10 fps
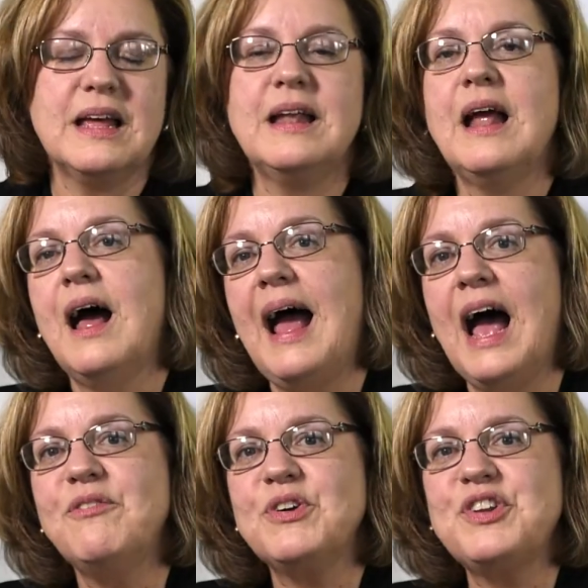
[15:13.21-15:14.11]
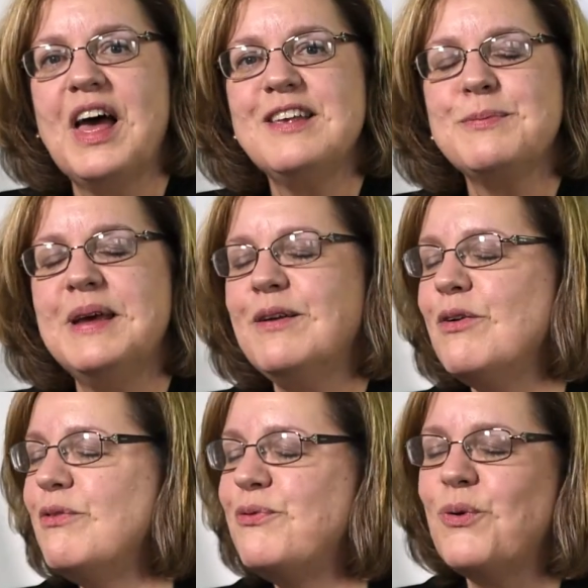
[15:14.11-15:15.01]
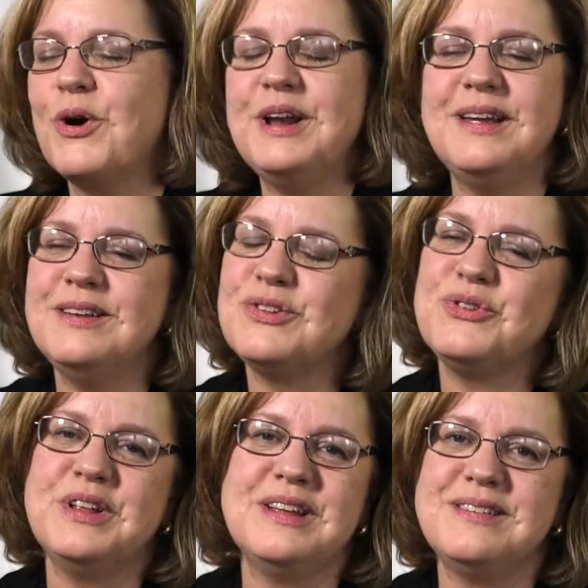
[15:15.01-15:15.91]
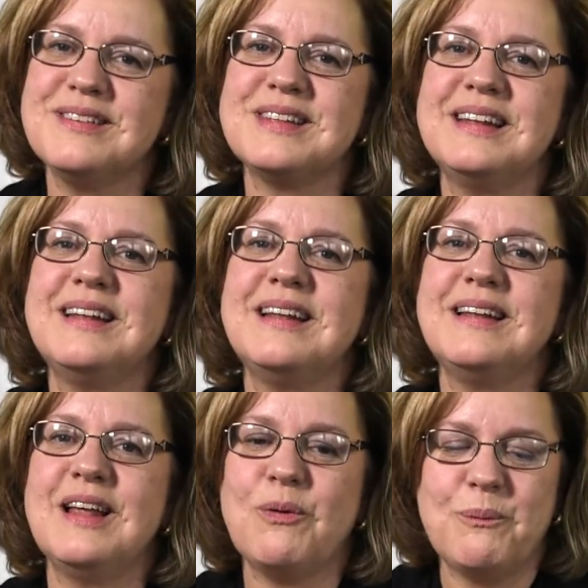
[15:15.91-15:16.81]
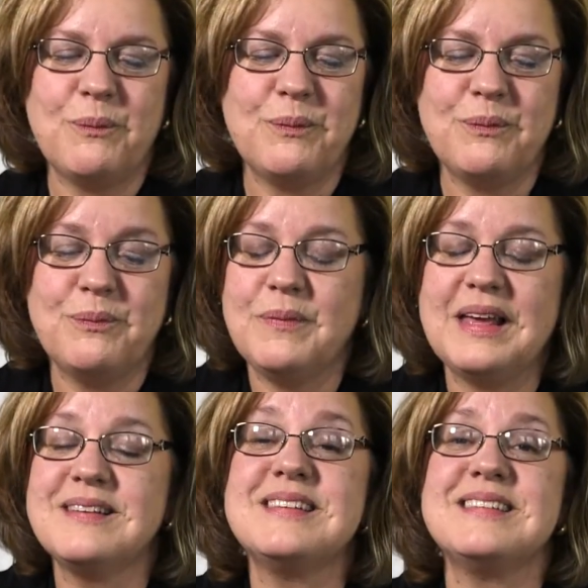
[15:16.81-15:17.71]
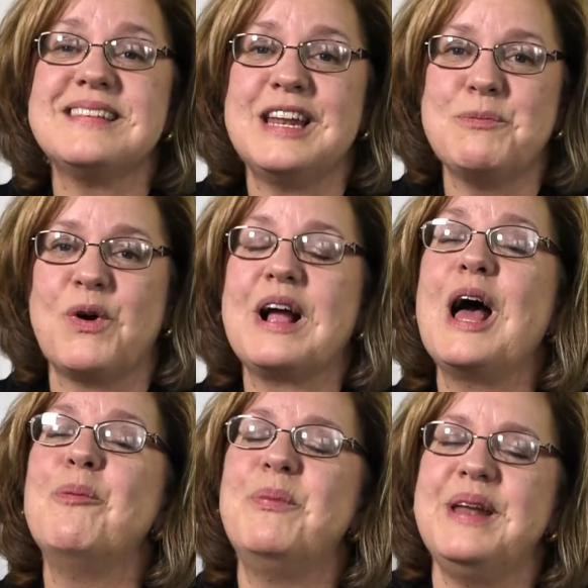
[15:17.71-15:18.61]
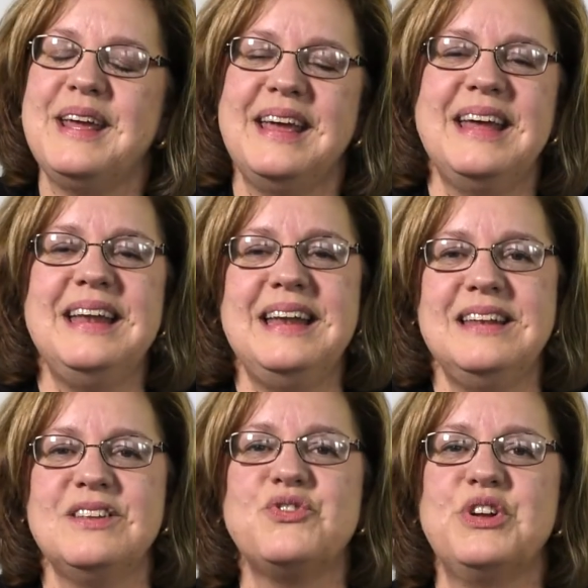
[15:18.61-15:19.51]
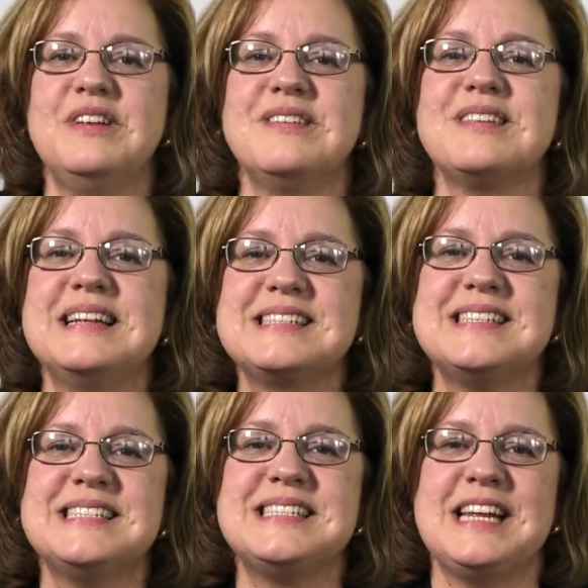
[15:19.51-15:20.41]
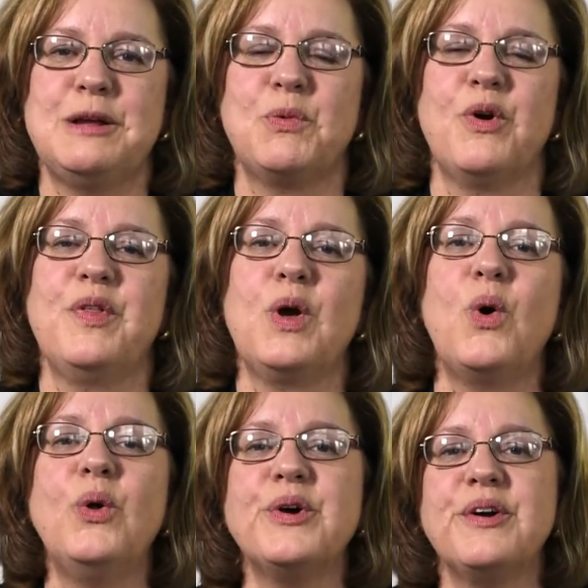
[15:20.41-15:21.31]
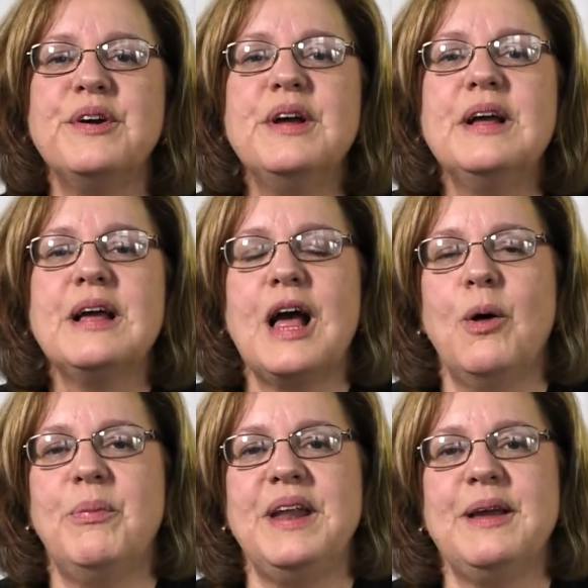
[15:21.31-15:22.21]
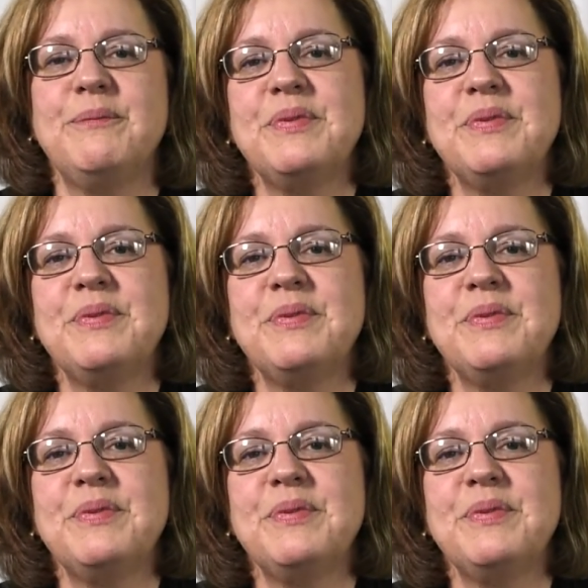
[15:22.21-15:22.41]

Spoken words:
an advertisement for an industry that doesn't exist anymore, a company in an industry that doesn't exist anymore, the Kohler Company.